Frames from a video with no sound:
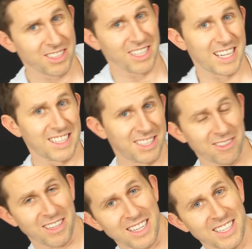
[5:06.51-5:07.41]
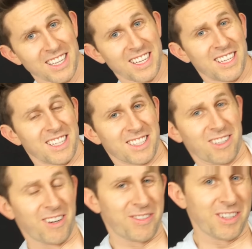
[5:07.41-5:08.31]
you get to it.
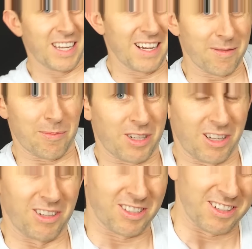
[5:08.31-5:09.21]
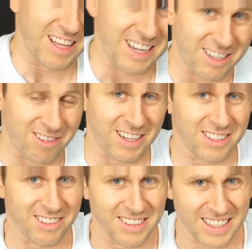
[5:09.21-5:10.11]
So if you get closer than a
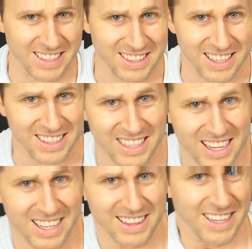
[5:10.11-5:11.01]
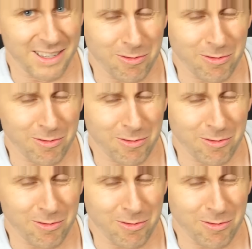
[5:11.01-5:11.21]
critical distance, then you